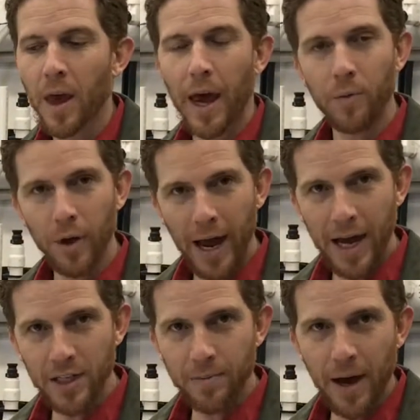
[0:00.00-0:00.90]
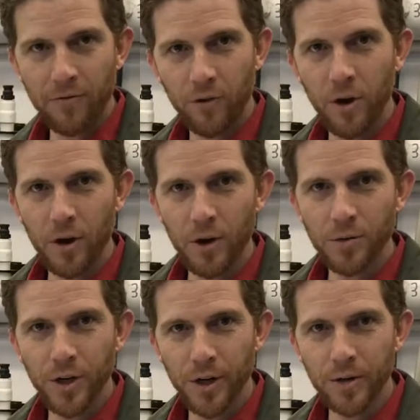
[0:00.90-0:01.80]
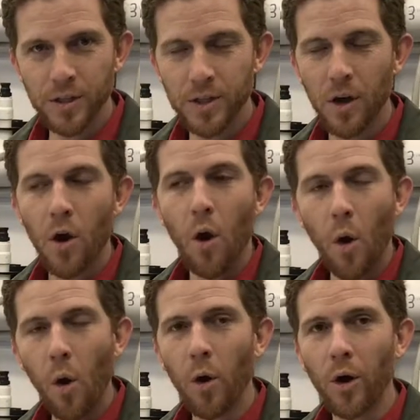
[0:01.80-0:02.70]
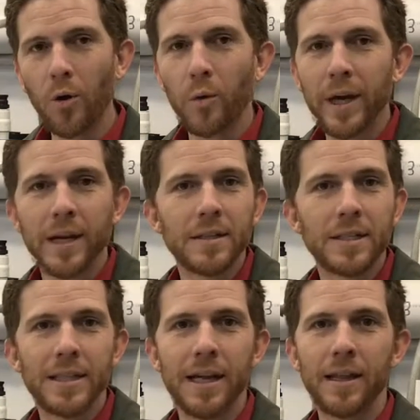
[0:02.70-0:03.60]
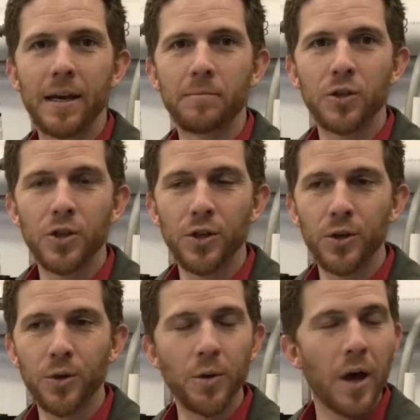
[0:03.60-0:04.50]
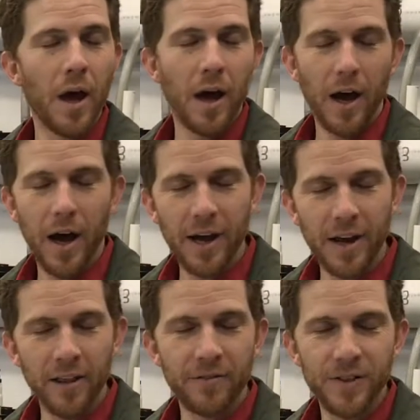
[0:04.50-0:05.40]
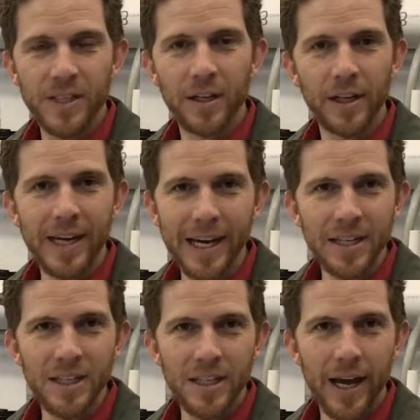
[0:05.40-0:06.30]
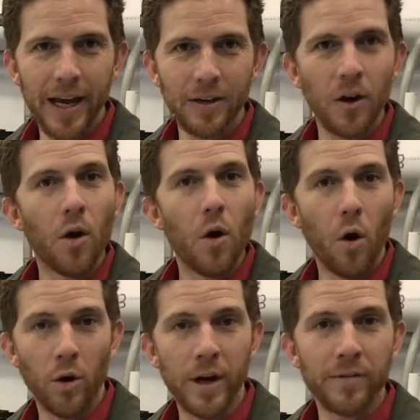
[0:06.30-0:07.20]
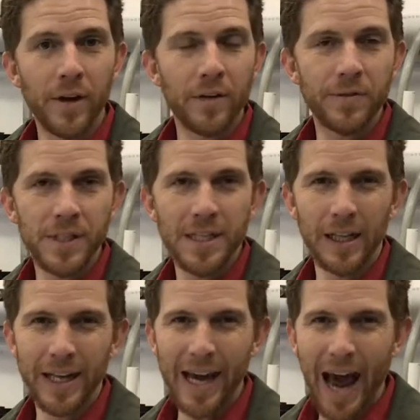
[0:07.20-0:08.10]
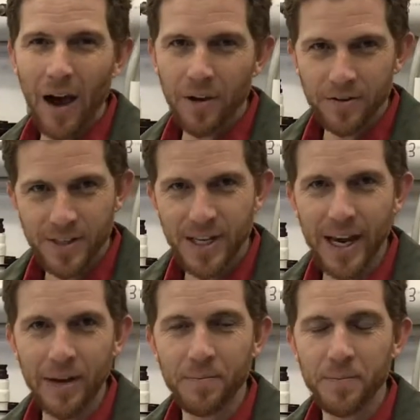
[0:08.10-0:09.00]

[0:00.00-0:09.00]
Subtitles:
and we'll hatch them out for our own use, or we can send them to another facility in state or even a facility out of state.